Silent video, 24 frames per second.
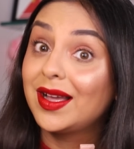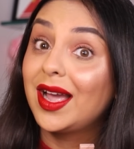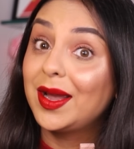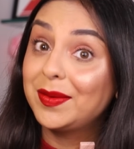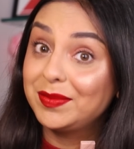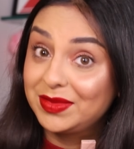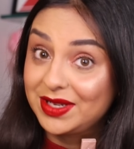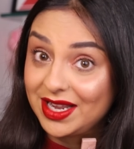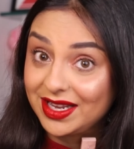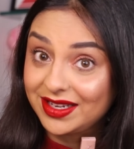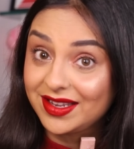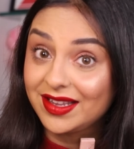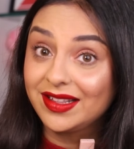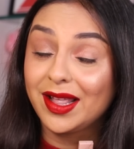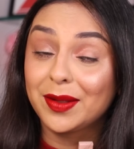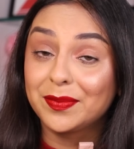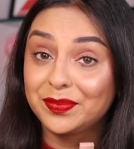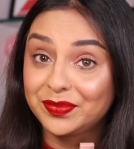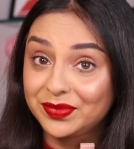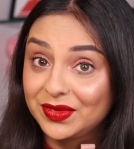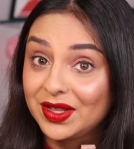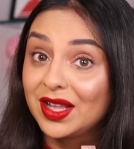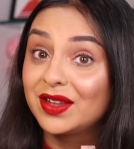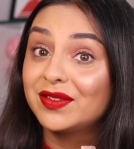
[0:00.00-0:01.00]
I'm taking
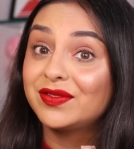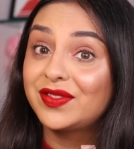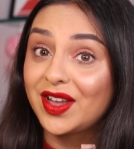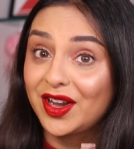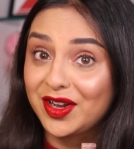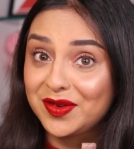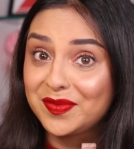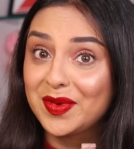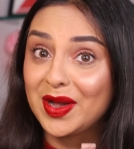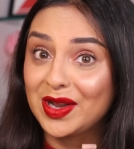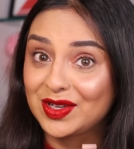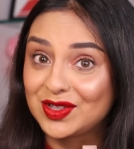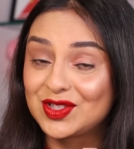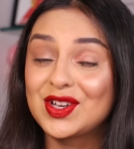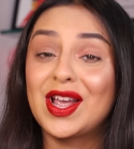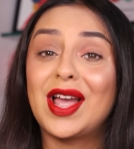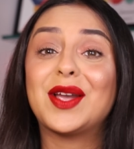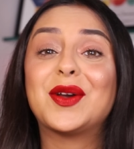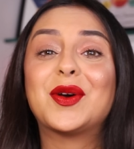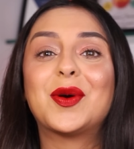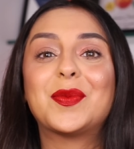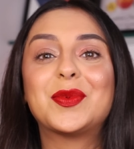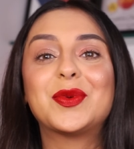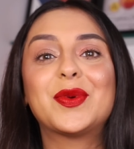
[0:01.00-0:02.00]
them very much.
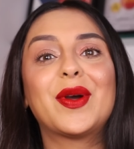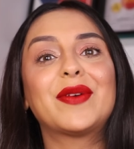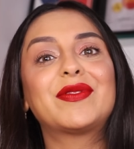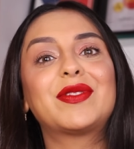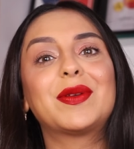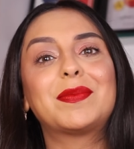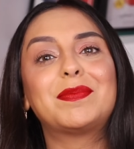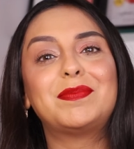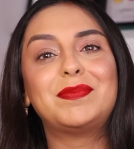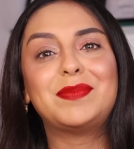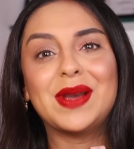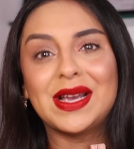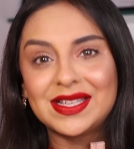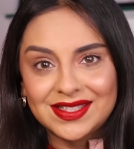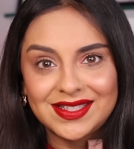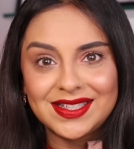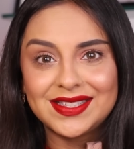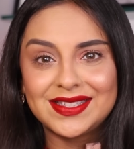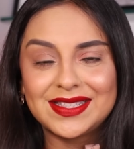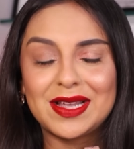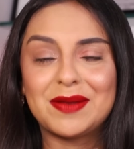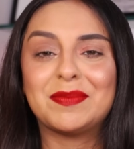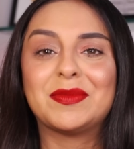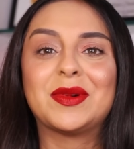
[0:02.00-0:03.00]
I hope you have the best
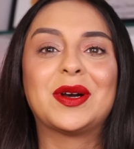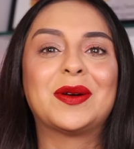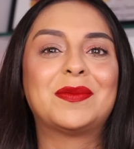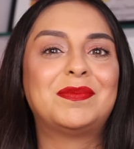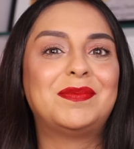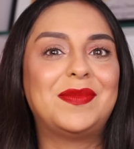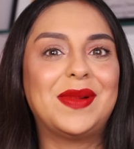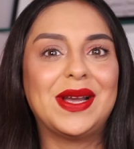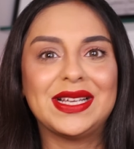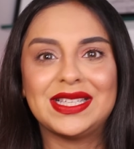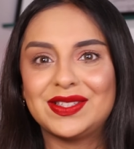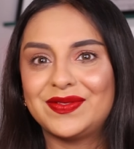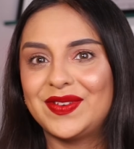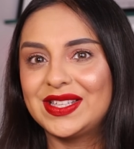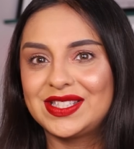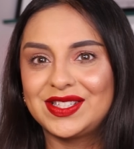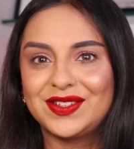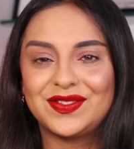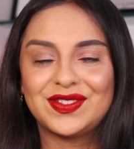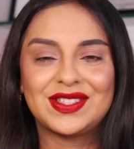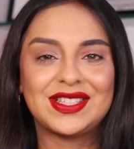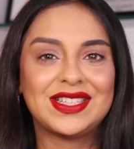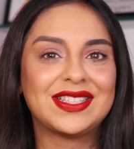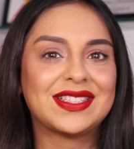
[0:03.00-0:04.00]
December, best
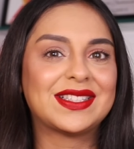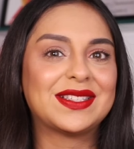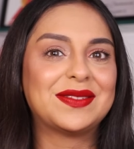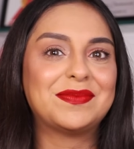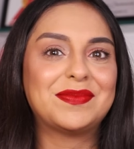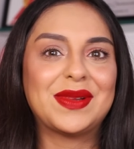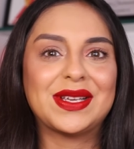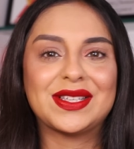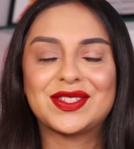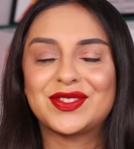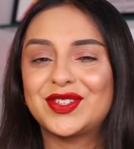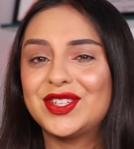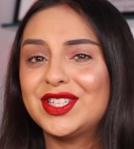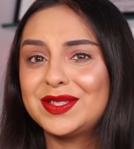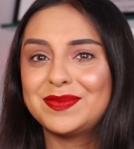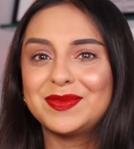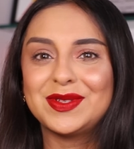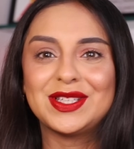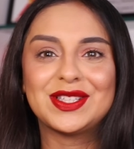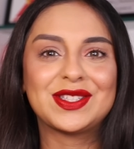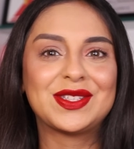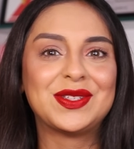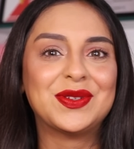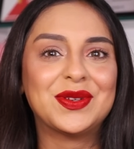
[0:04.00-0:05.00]
festive season, best
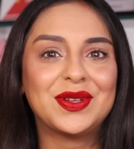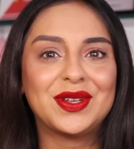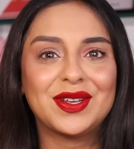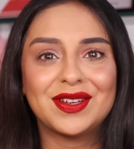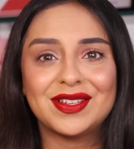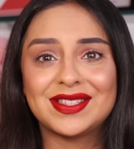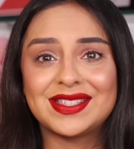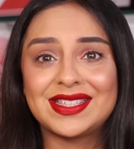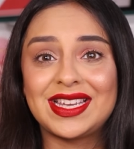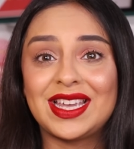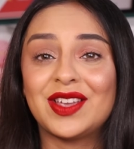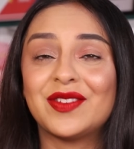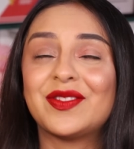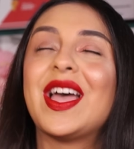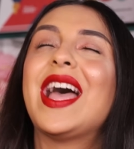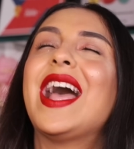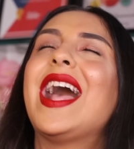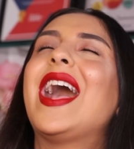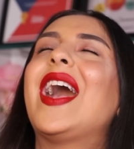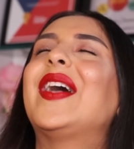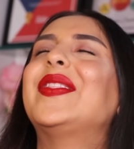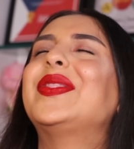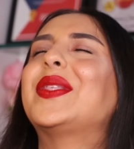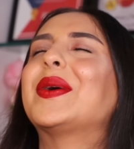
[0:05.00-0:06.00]
Christmas, New Year's Eve,
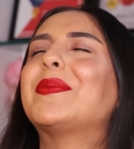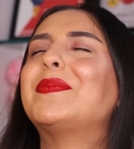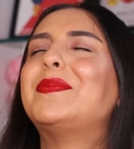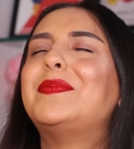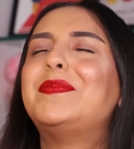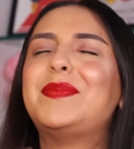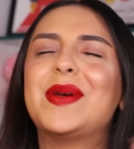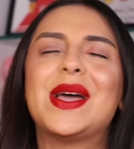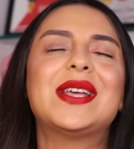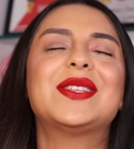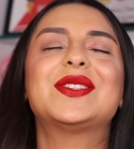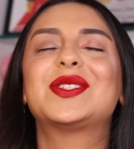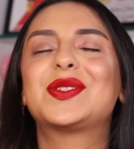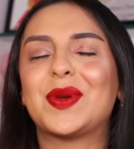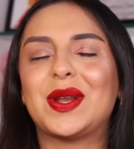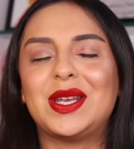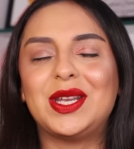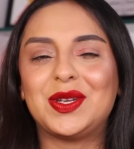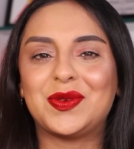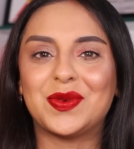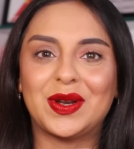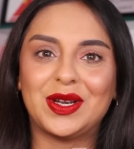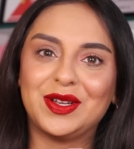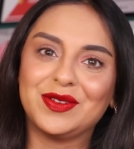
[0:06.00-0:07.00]
and the best
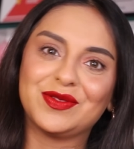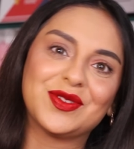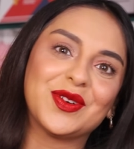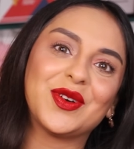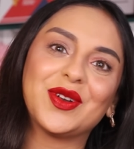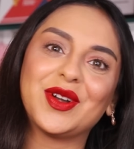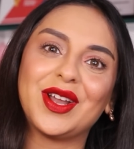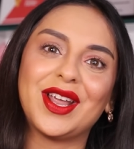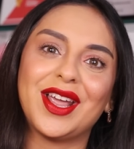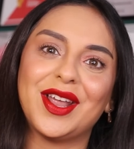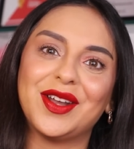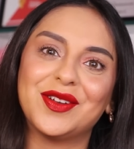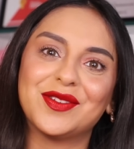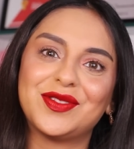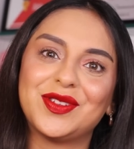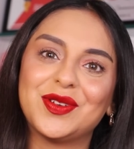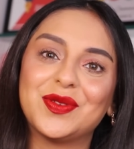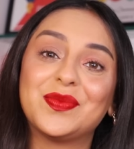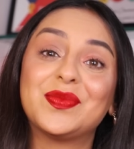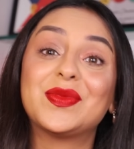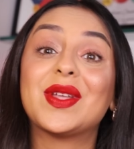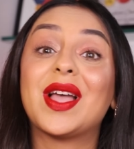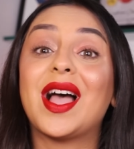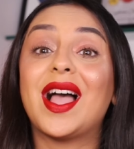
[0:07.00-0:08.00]
twenty twenty-four ahead of
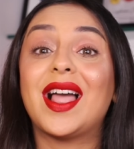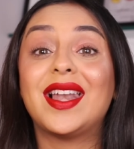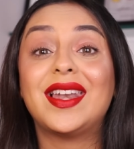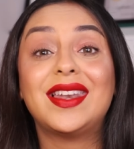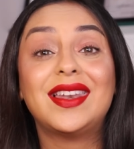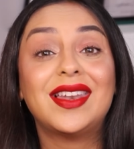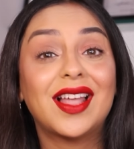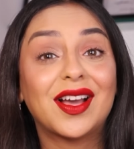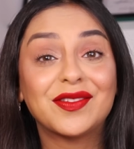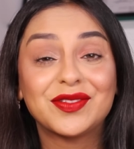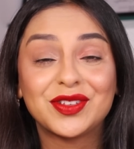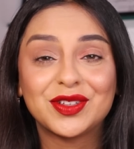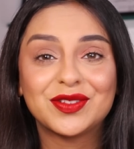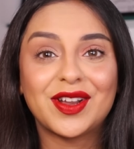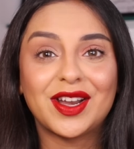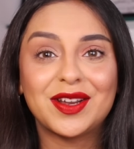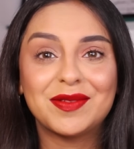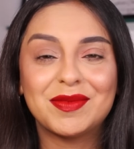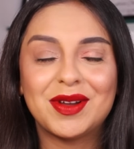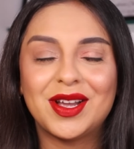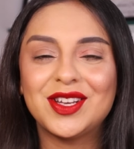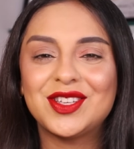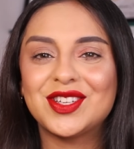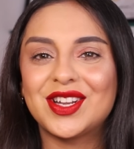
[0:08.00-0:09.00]
you. I love you
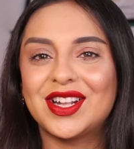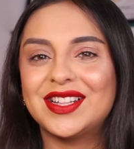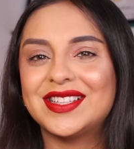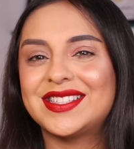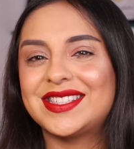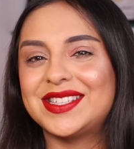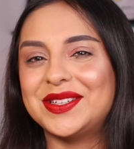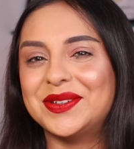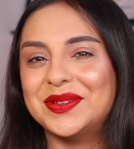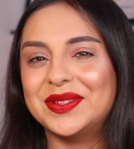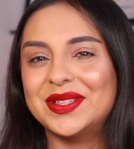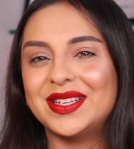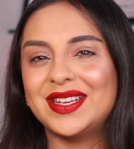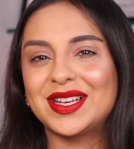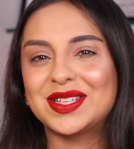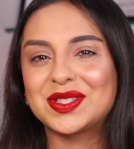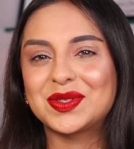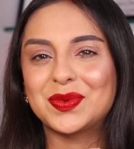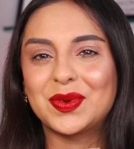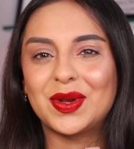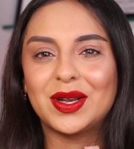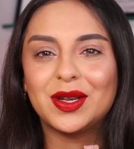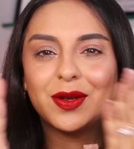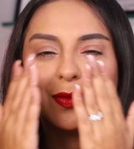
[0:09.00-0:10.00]
very much. I'll see you in the
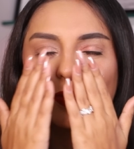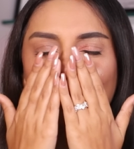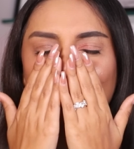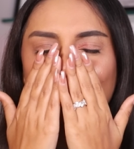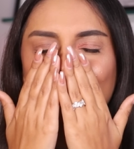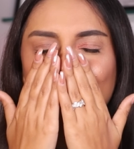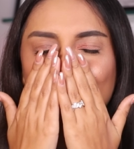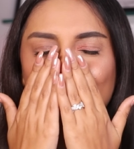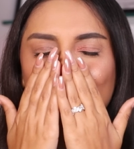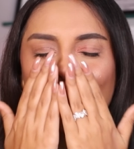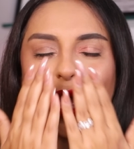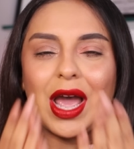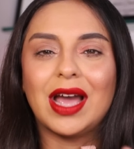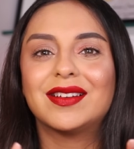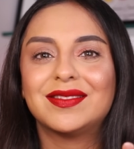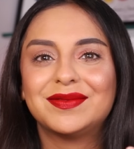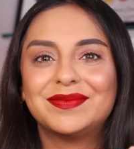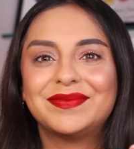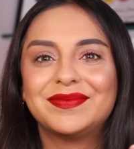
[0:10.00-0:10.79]
next one. Mwah.